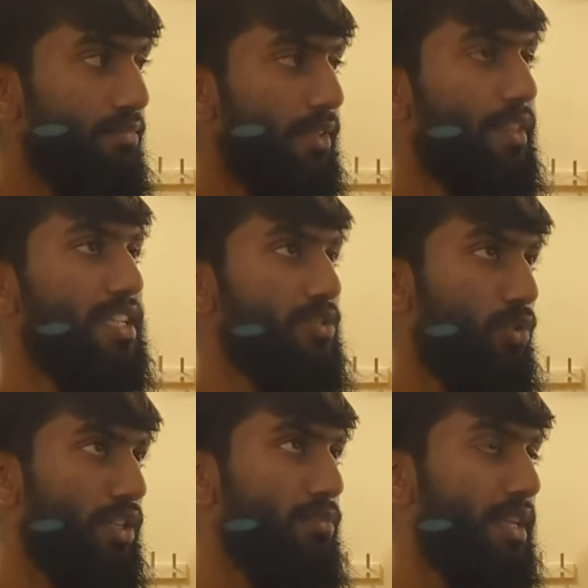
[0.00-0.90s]
And that's
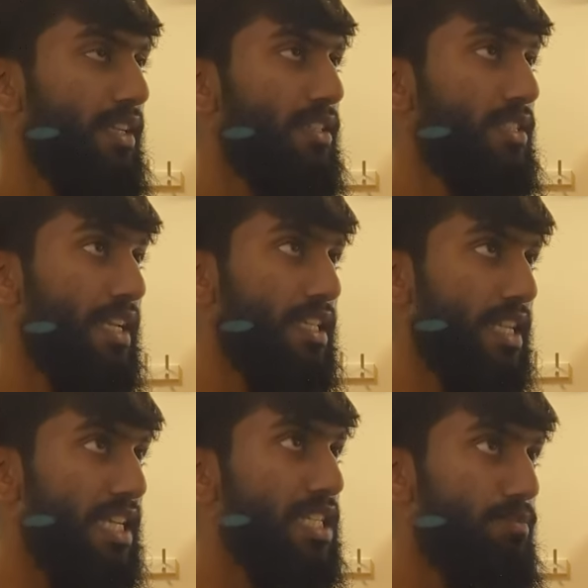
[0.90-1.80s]
what you make, say
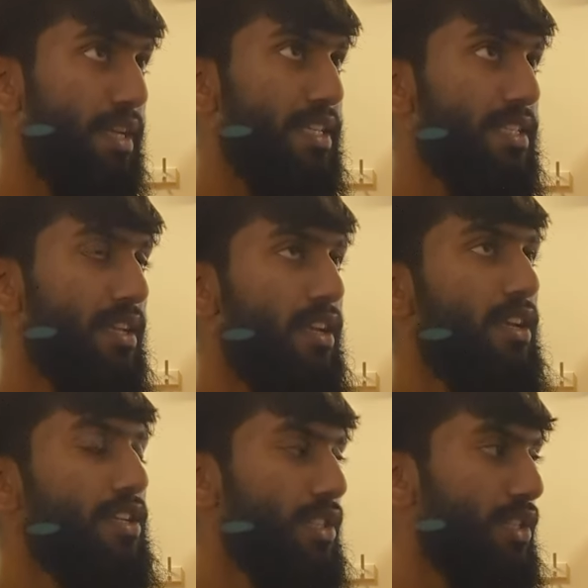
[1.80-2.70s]
a space.
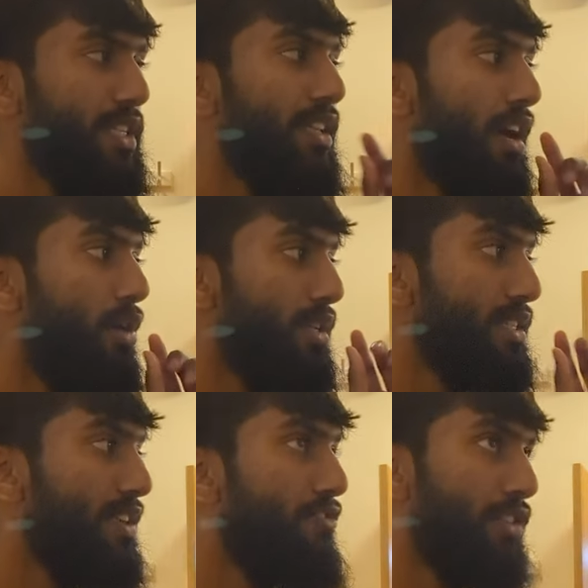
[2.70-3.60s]
So you see that how it's
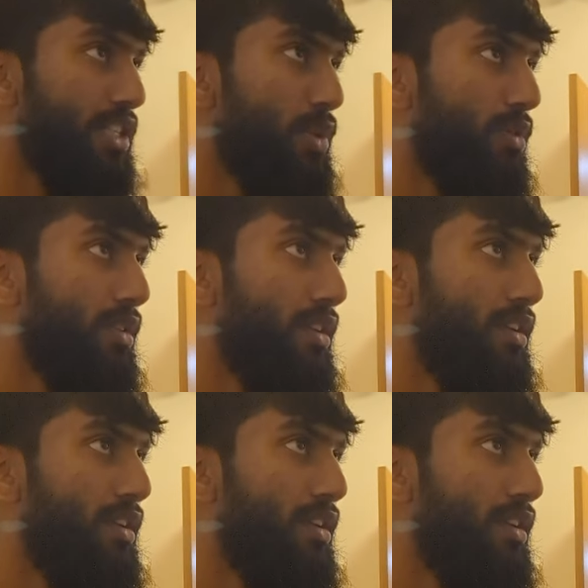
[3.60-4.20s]
different as well.